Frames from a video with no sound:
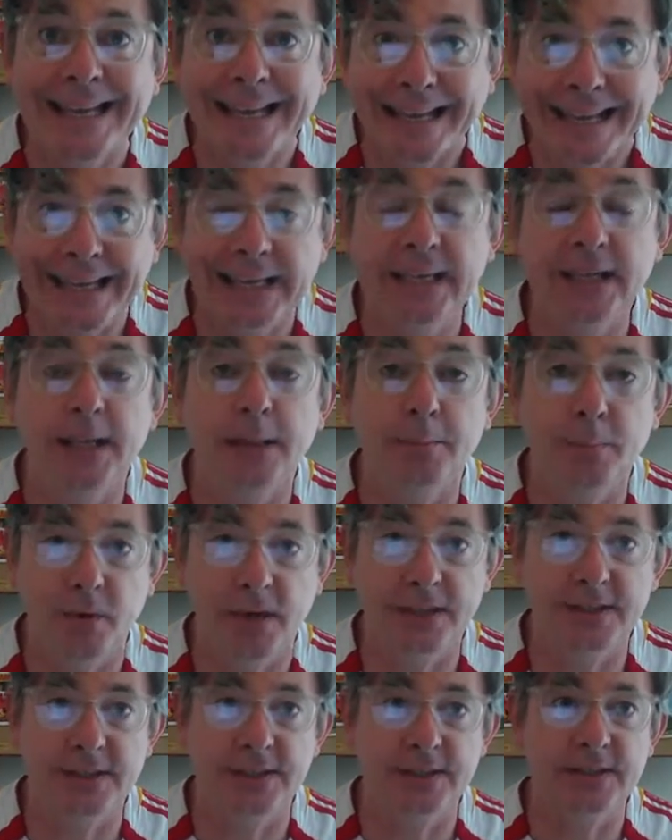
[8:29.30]
in the
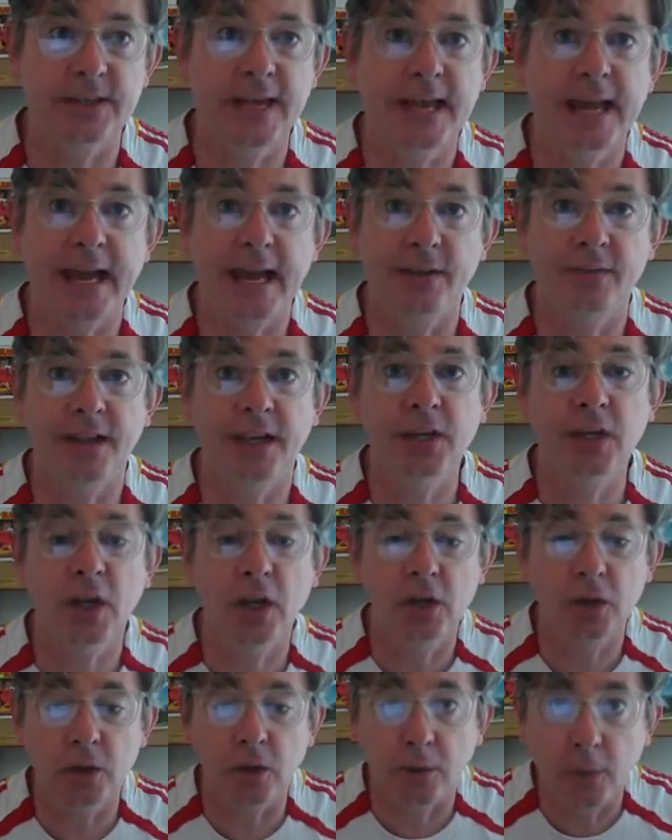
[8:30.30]
present. And then
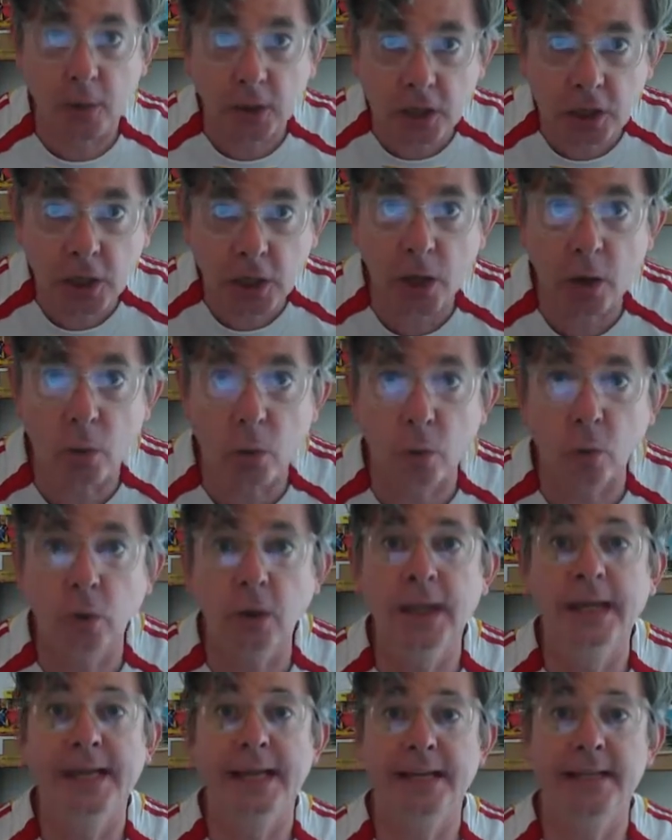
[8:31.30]
your goal
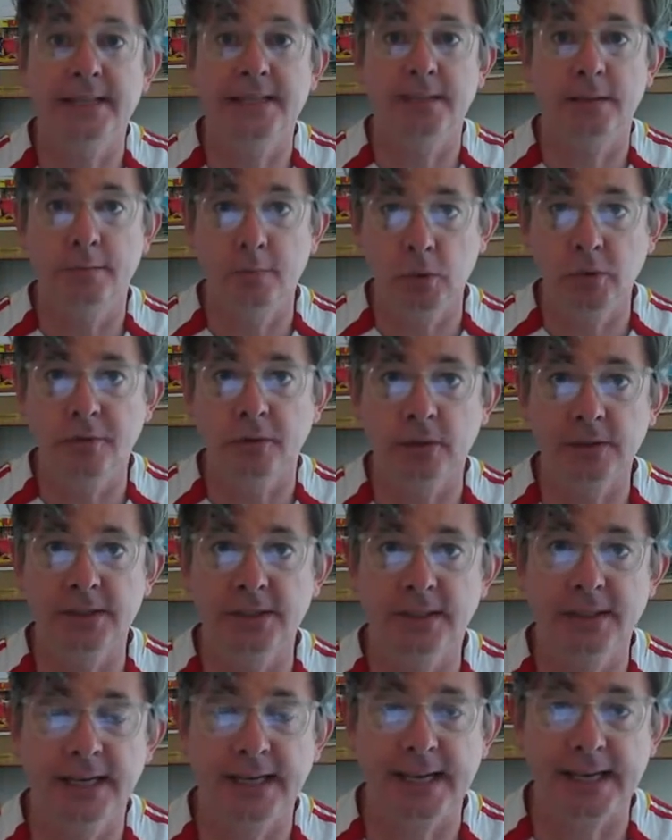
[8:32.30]
is to move on to
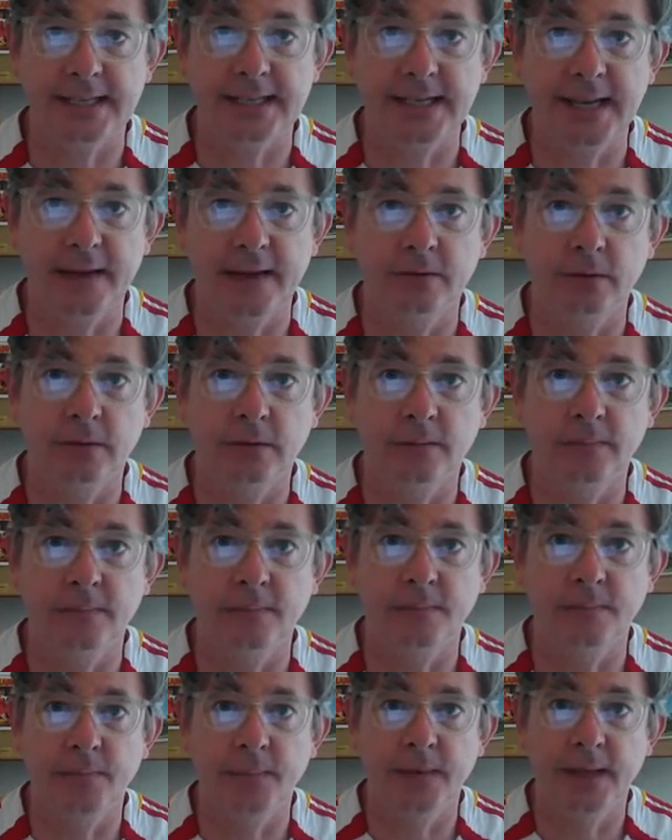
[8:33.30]
the next level.
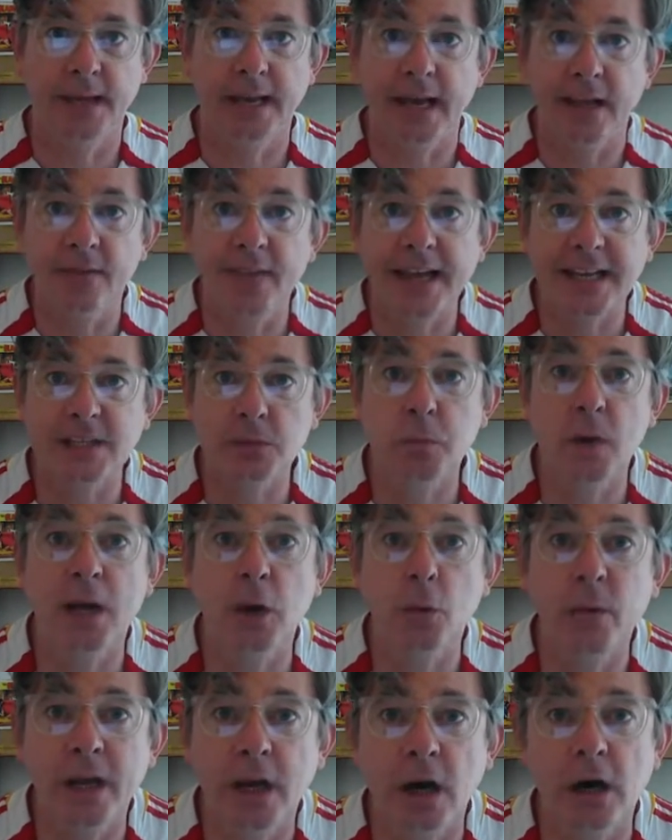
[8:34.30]
And that's where
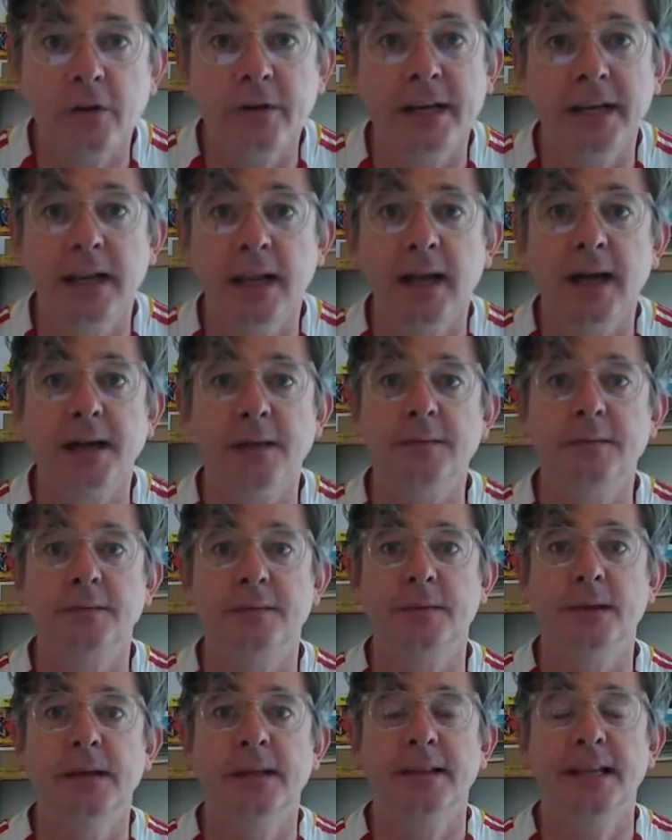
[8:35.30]
we are in life.
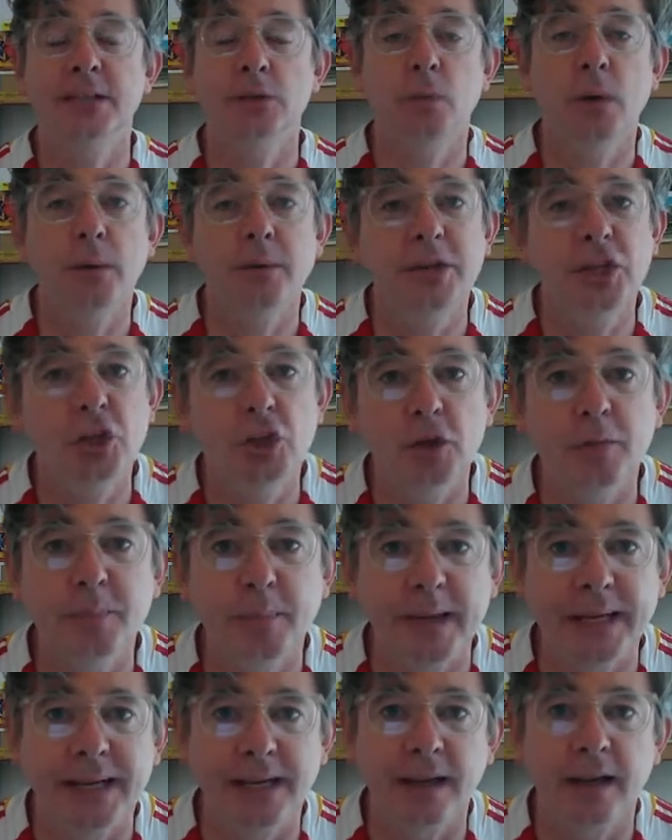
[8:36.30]
That's where we should
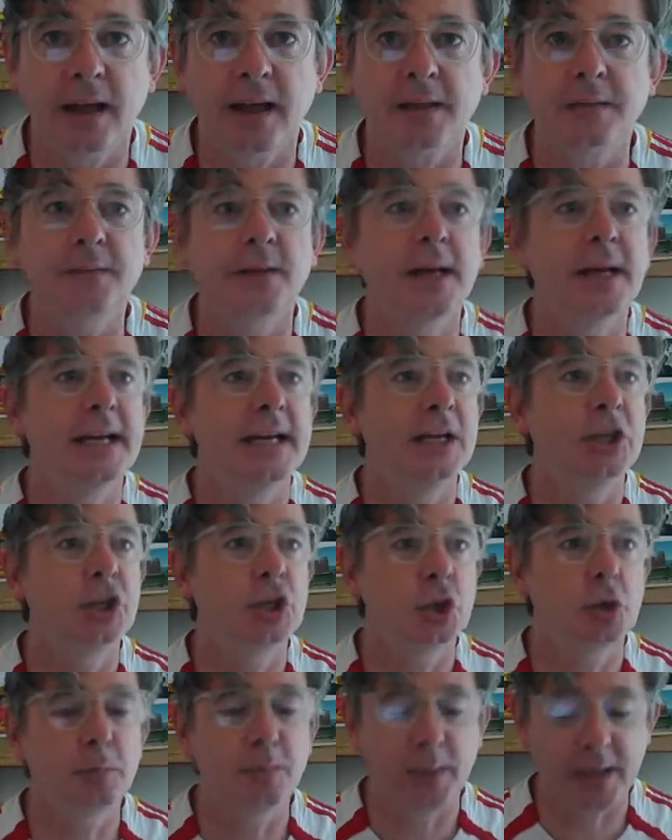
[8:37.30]
be in life. It
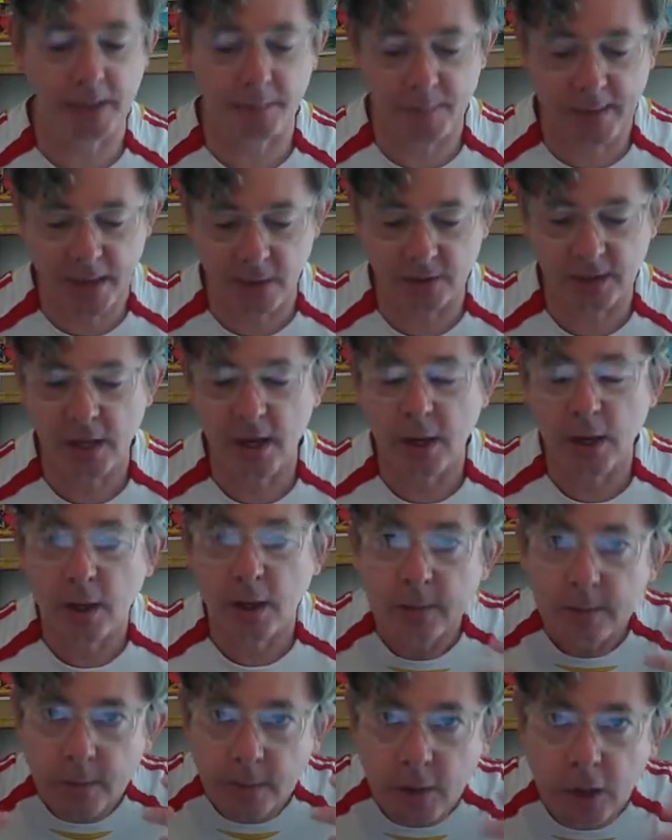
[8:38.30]
should be about
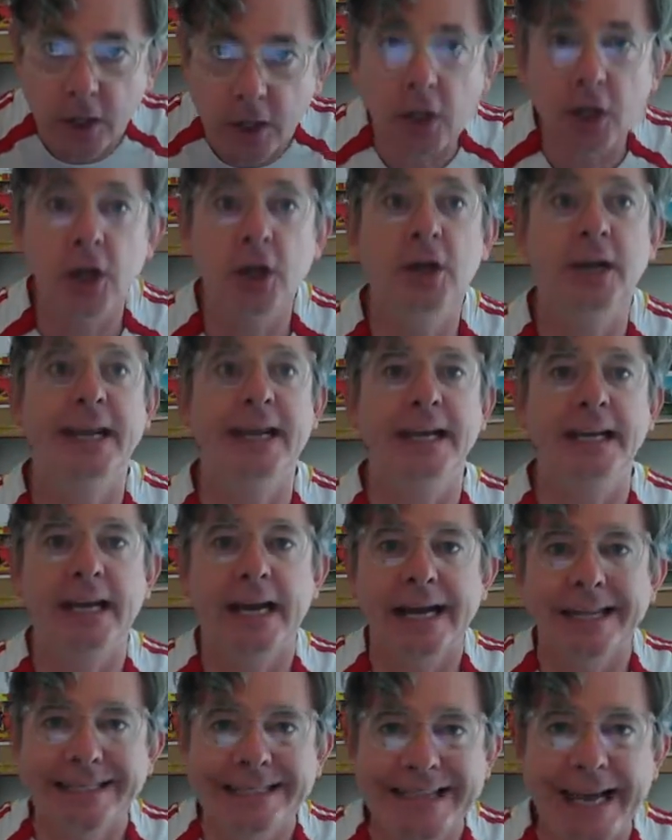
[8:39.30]
learning,
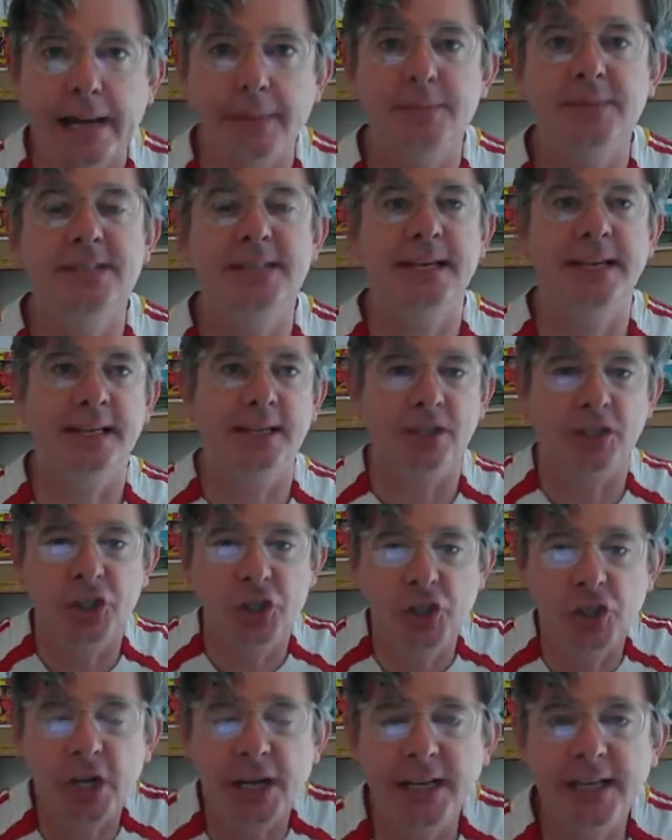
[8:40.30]
adapting,
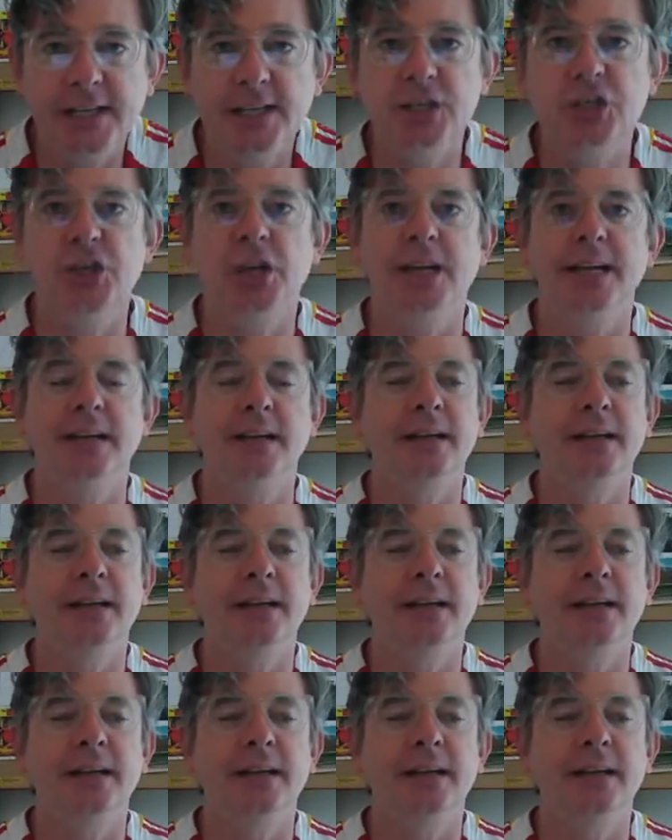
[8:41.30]
changing,